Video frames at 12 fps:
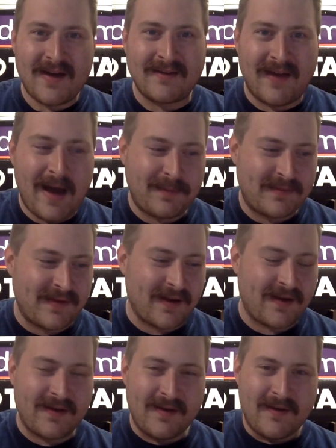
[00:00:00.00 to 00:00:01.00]
led laps
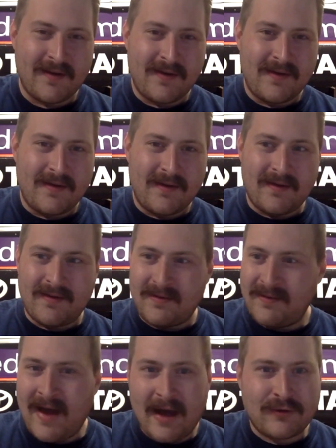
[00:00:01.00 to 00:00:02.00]
today
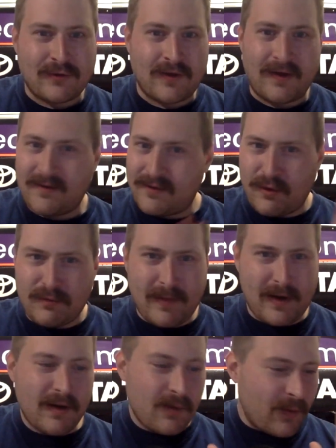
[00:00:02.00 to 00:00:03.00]
naturally on his own
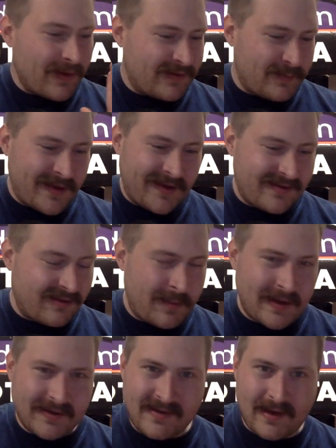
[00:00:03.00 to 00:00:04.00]
merit. Wasn't because of a
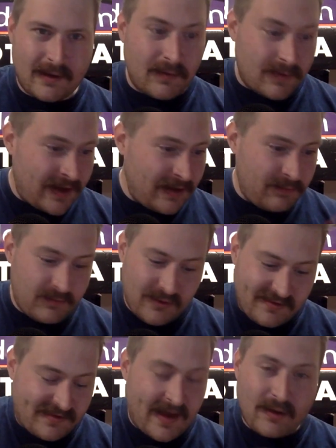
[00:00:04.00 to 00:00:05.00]
pit cycle. He
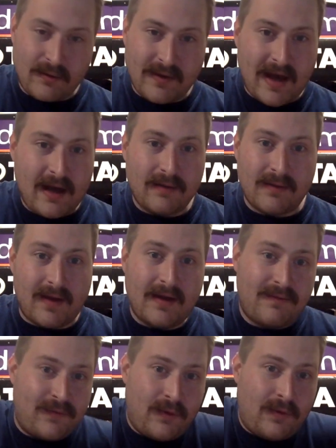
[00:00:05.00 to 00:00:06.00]
just cycled out and led
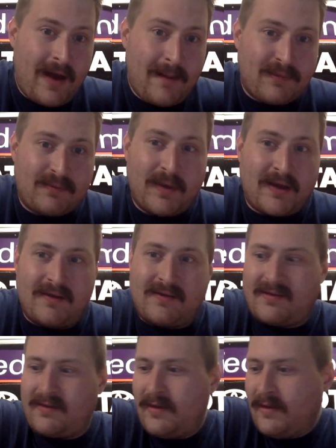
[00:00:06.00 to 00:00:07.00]
a few laps
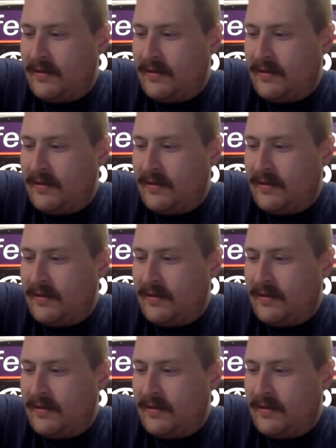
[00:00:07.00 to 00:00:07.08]
because,